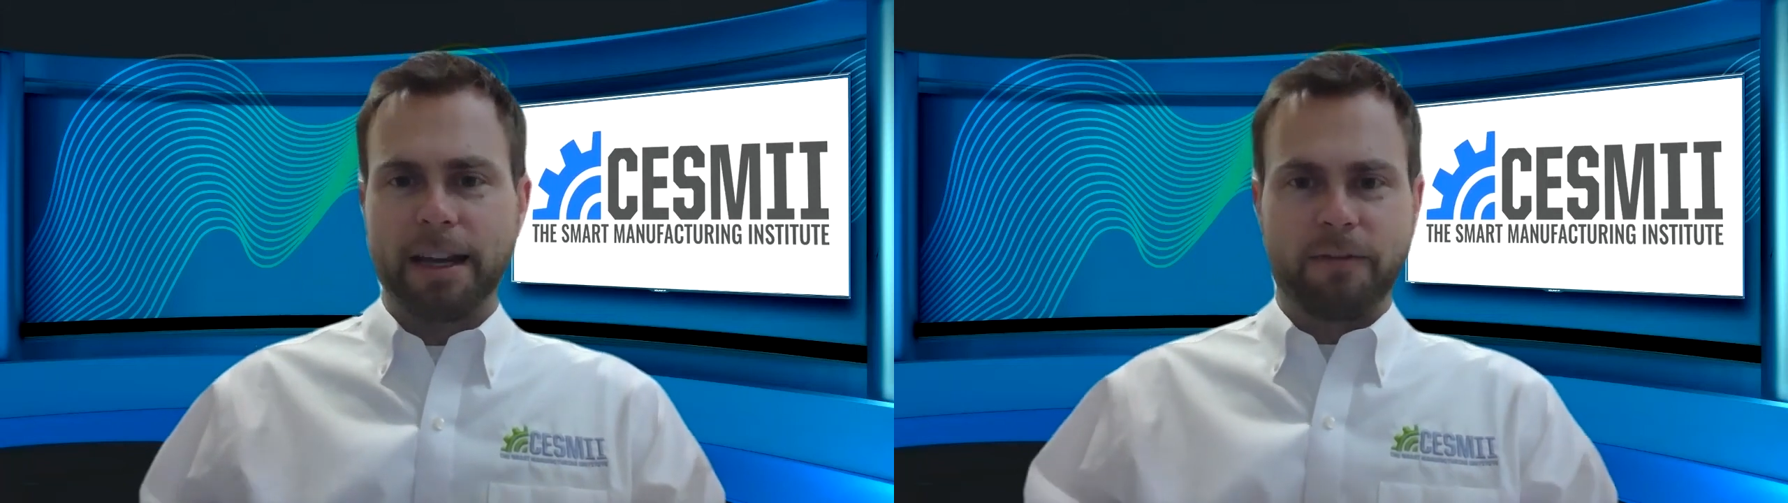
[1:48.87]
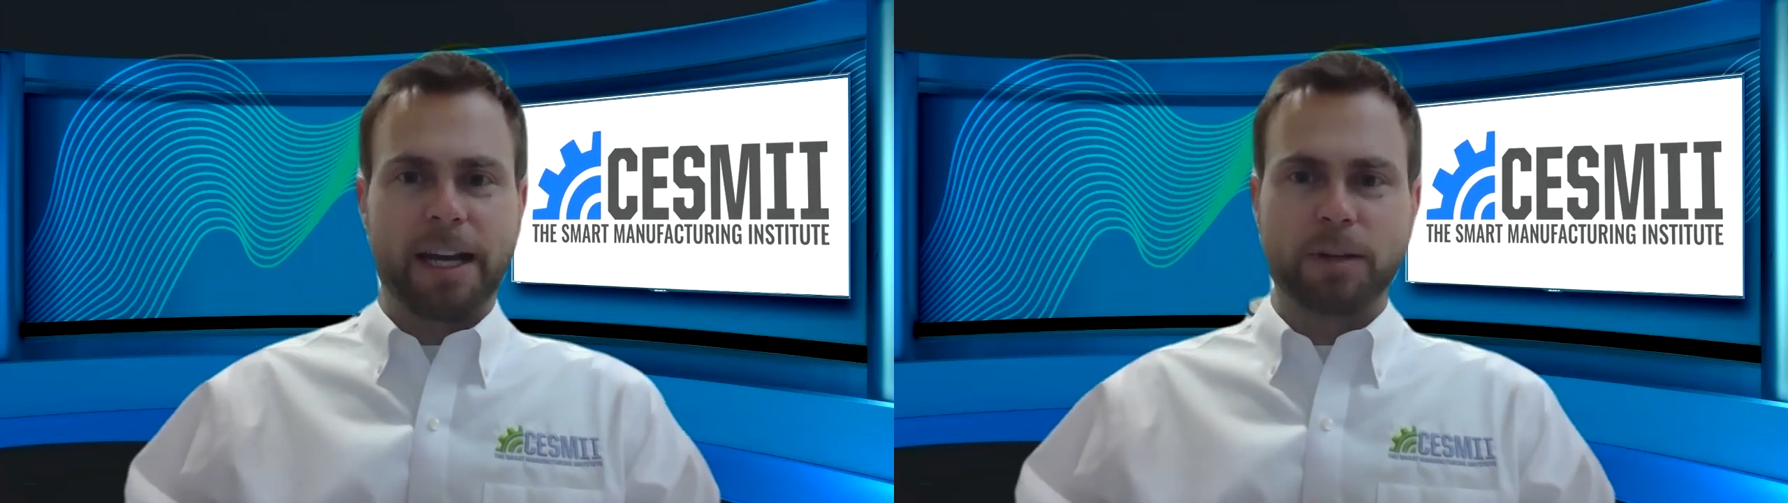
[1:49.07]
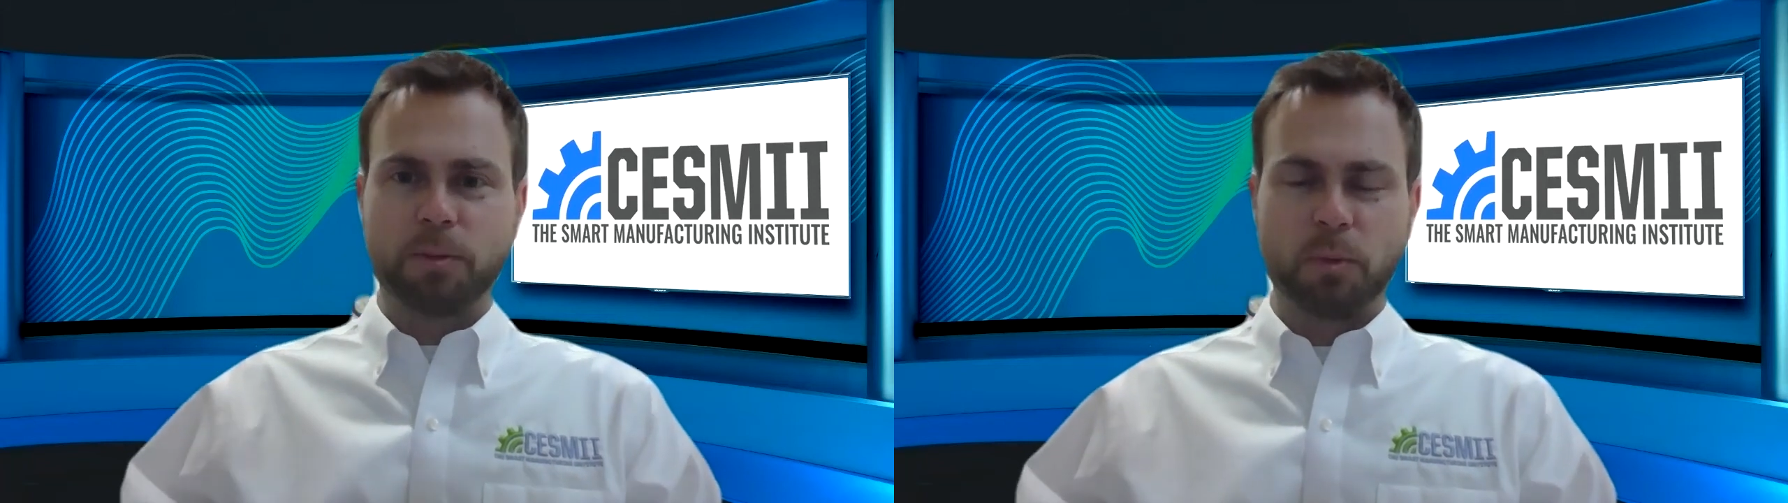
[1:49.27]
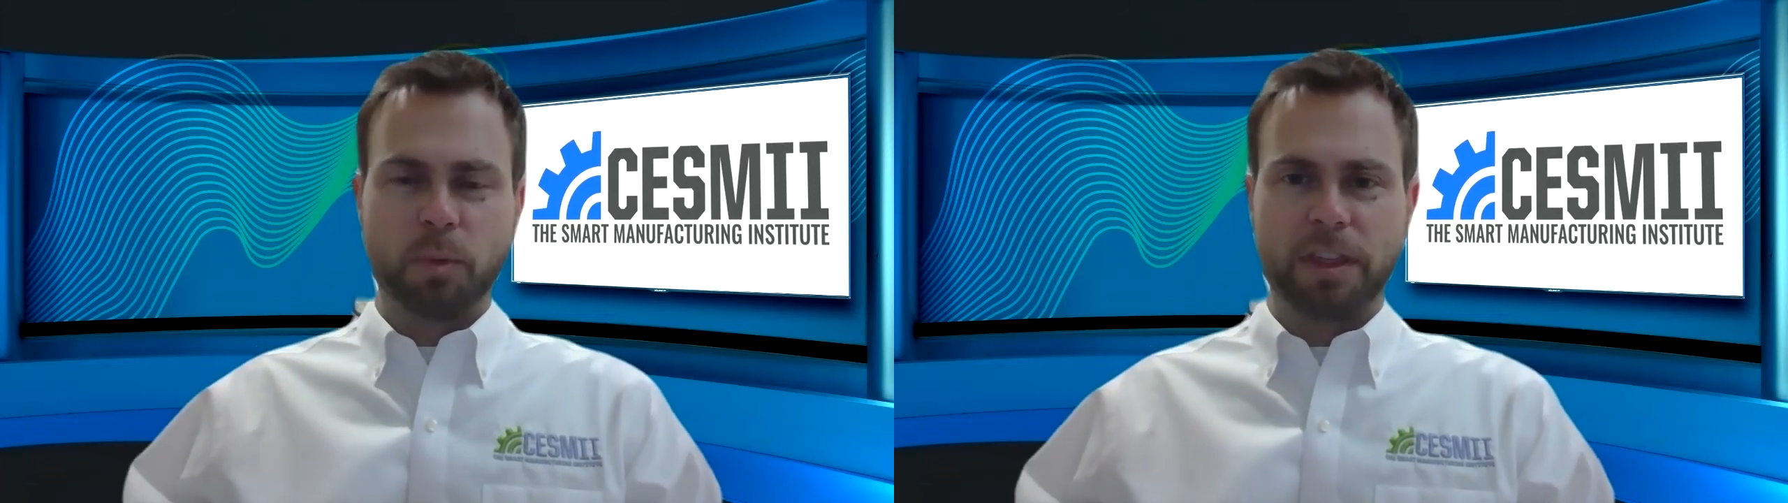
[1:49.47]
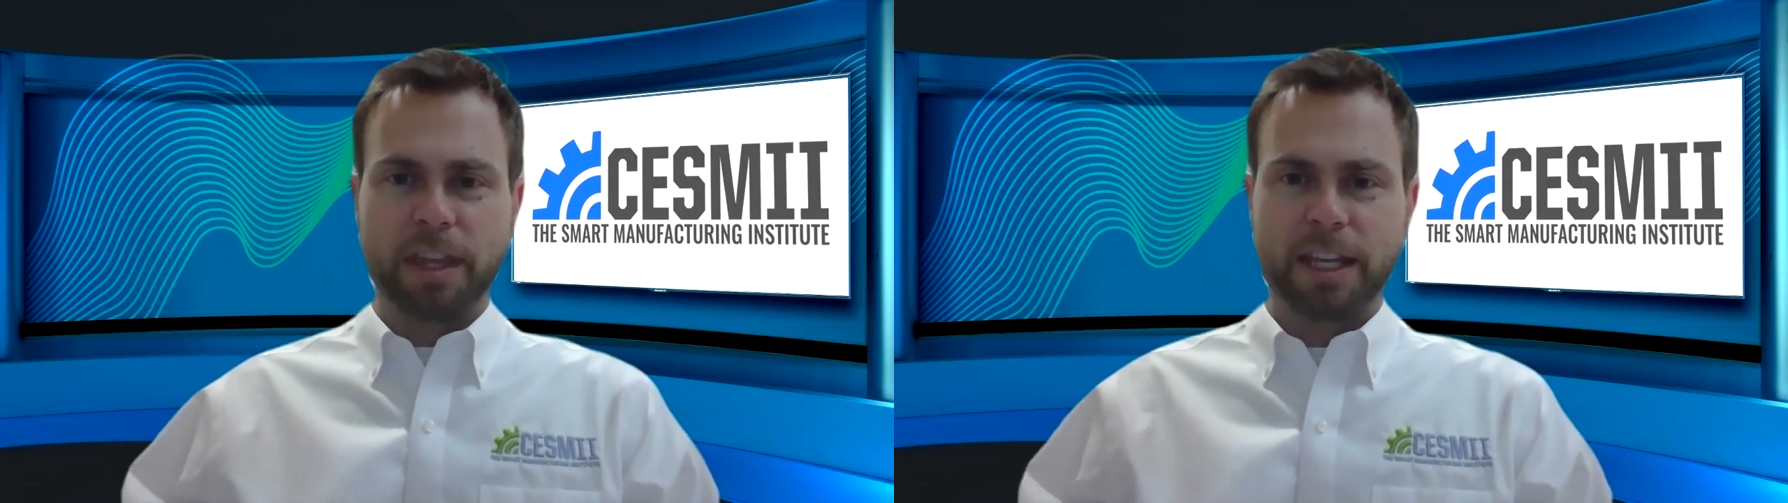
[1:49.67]
In fact,
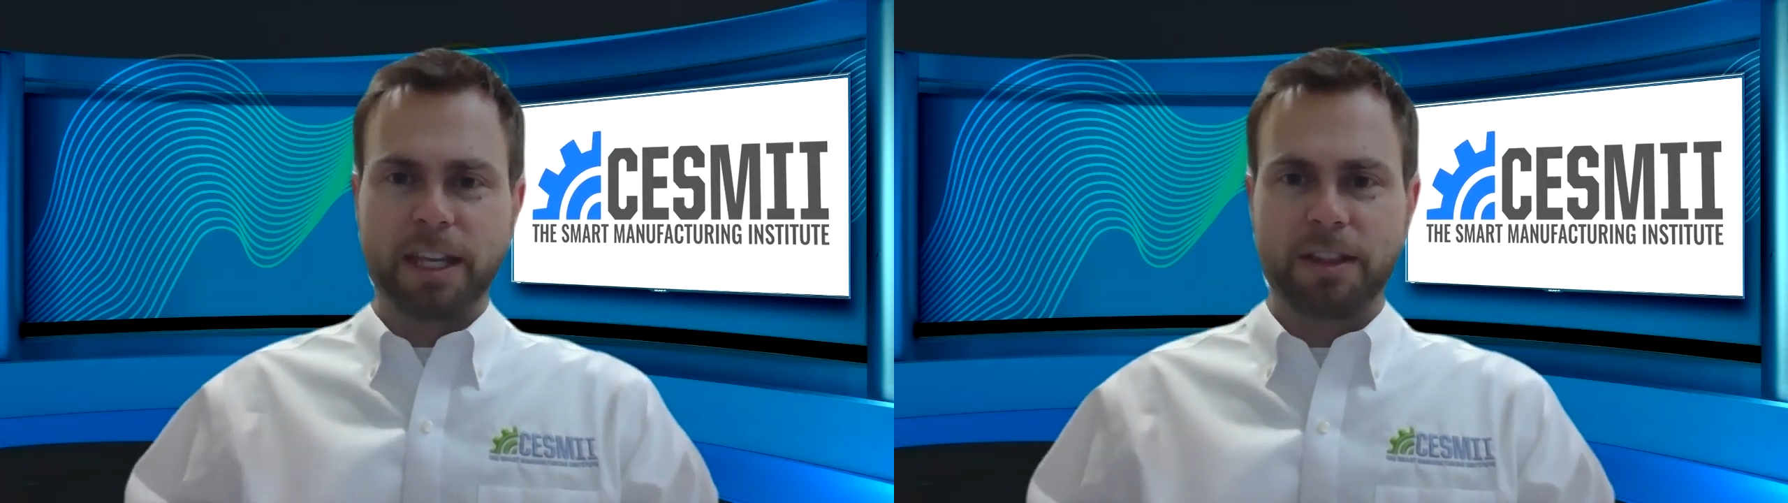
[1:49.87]
we think